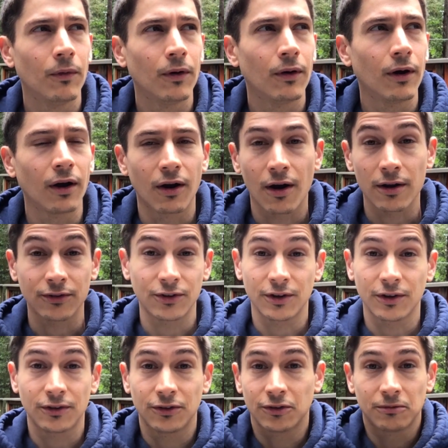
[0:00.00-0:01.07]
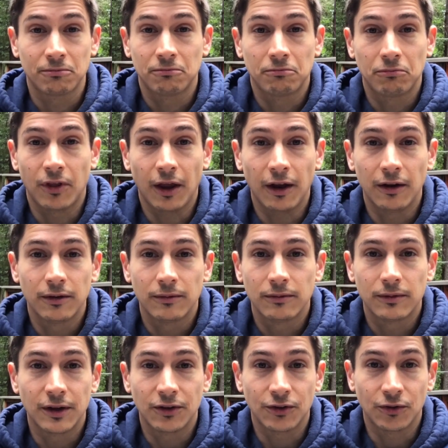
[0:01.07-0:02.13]
unconscious that
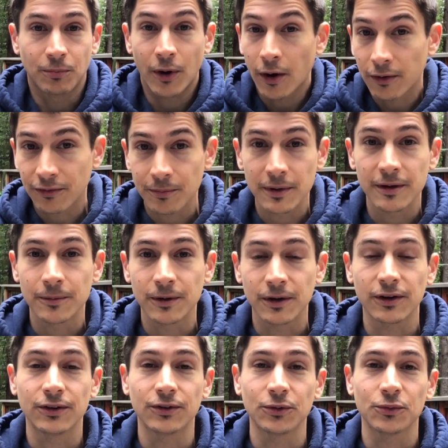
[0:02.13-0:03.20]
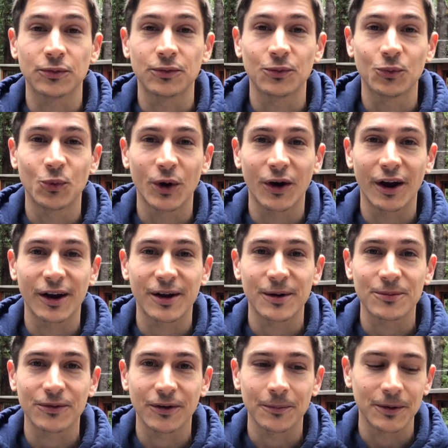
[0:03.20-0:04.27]
is just part of me because of where I come
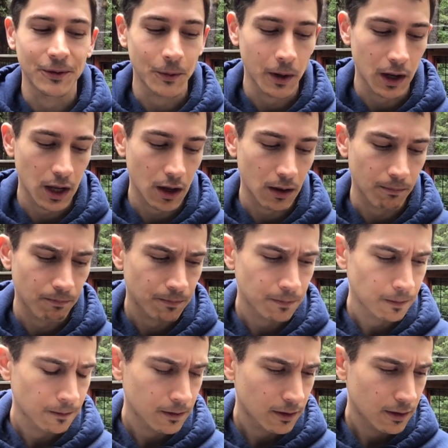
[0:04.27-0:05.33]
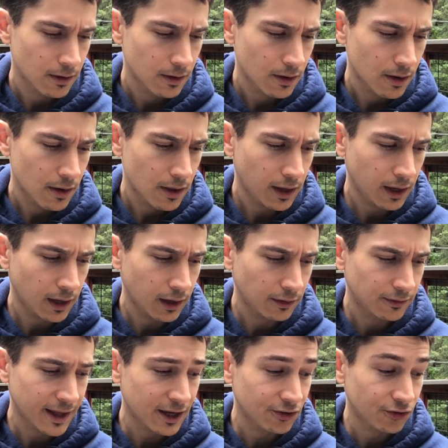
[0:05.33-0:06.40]
from and who I am. And
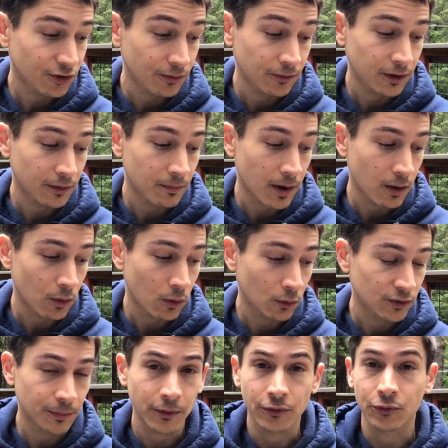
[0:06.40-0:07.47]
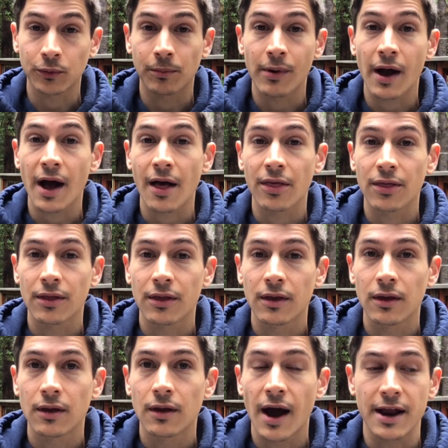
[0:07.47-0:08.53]
that shifted my whole spiritual path.
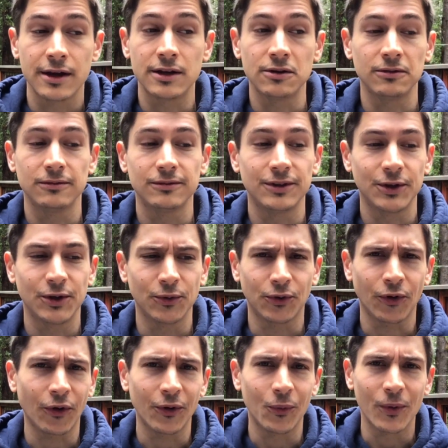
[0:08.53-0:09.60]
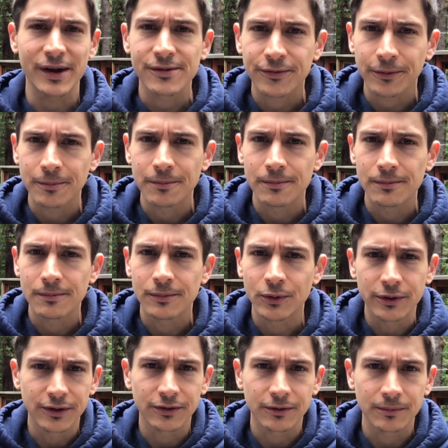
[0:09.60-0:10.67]
I didn't, turn away from
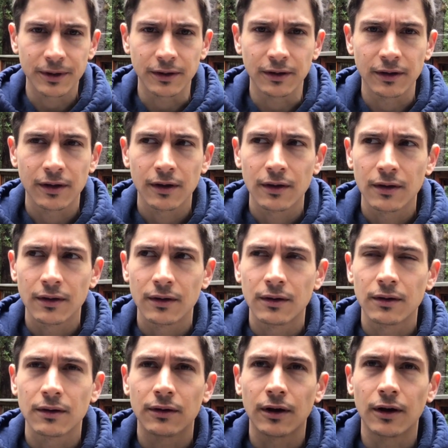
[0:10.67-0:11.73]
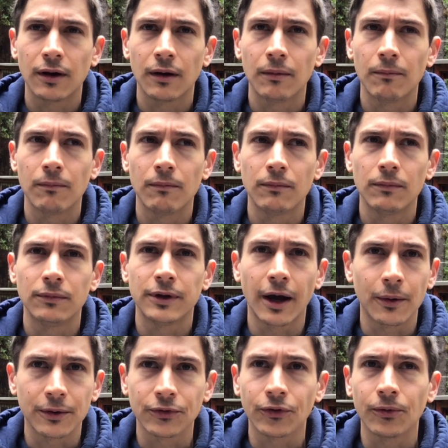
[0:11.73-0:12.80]
Buddhism and
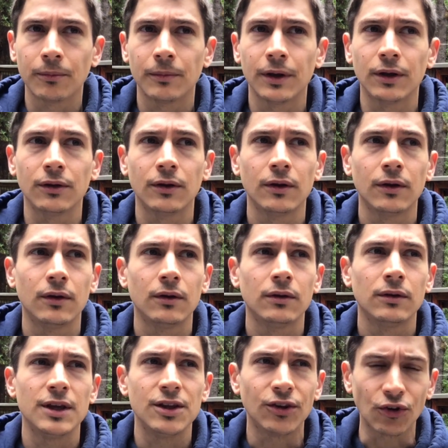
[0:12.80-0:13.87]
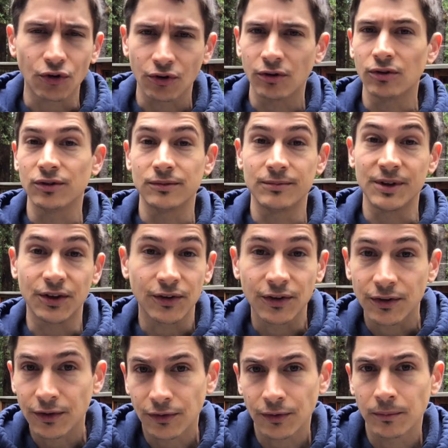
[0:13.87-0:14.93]
Taoism and Eastern
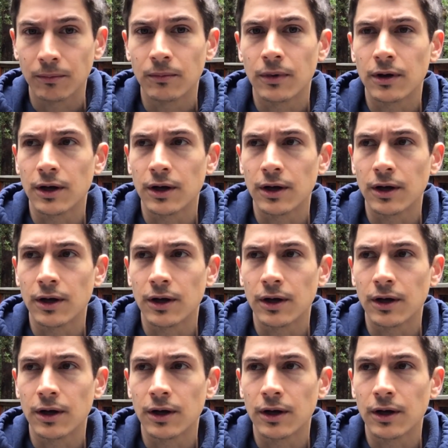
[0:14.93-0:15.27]
mysticism.